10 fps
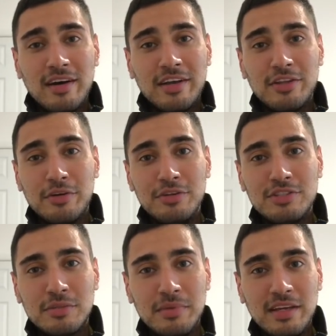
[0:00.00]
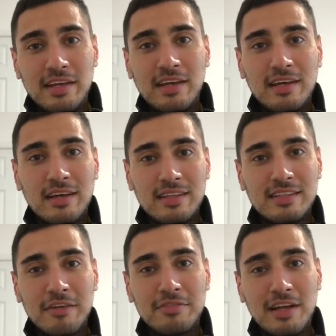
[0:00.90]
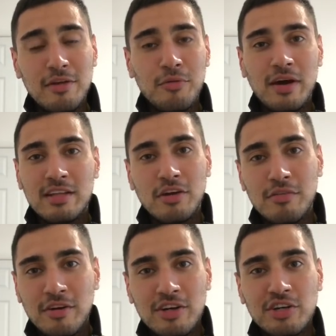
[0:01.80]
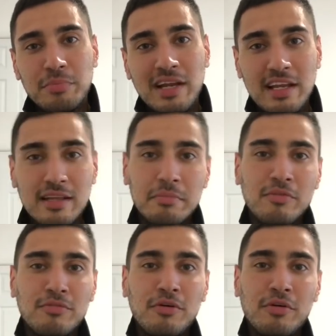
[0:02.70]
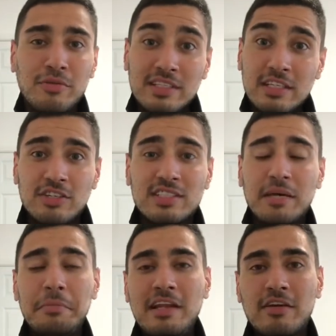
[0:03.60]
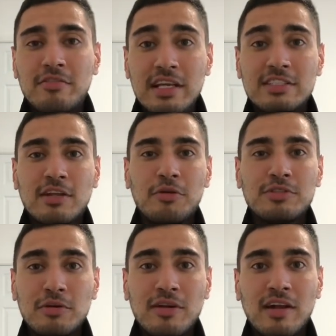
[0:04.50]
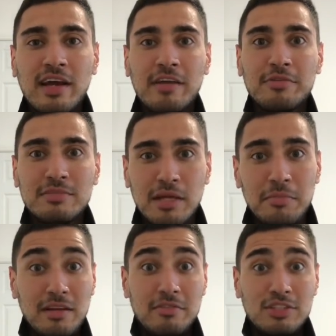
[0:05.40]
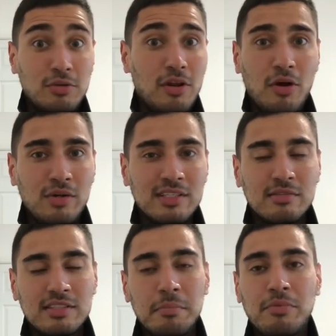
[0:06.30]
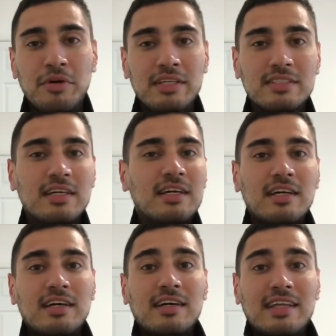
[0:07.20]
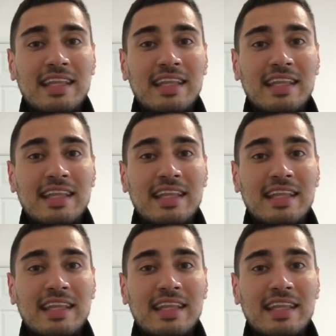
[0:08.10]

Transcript: It used to be definitely worth over 100 million before, with his 110 million release clause. Looked like it was maybe even too low at some points, and